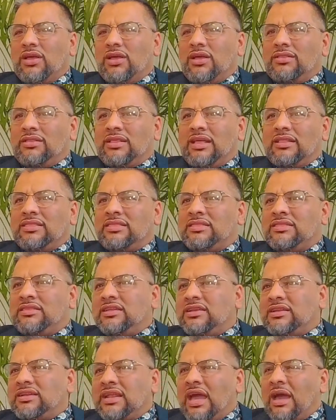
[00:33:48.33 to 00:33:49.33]
that
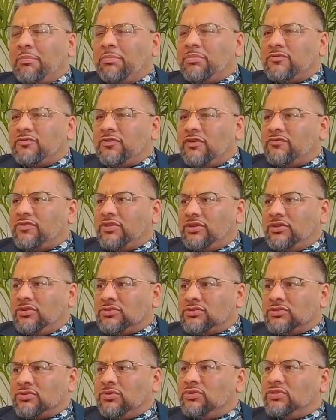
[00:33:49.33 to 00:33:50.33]
didn't happen 50
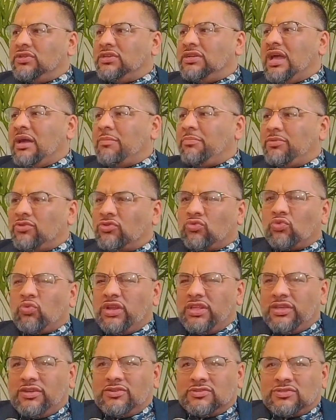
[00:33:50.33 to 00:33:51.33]
years ago, didn't happen
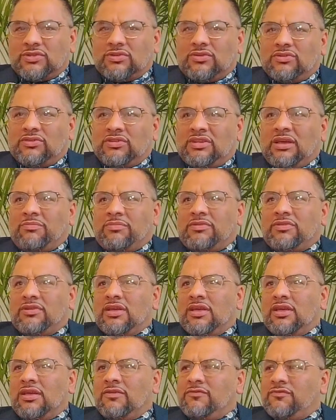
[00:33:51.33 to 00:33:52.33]
20 years ago, didn't happen
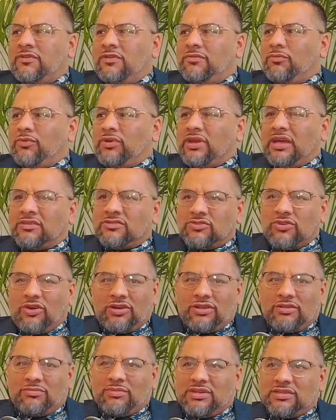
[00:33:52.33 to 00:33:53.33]
when I
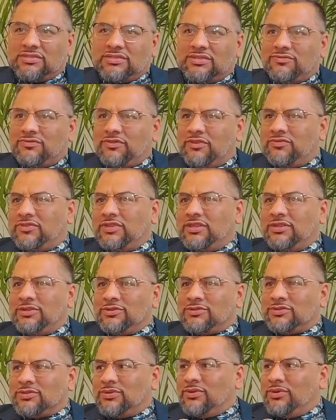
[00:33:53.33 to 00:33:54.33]
started medicine 15
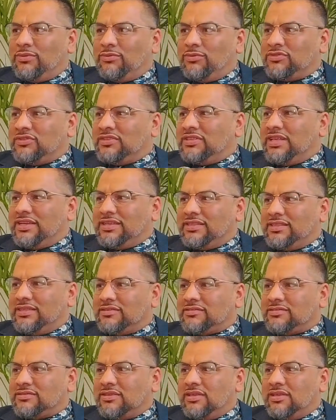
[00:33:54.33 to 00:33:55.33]
years ago. It wasn't like this.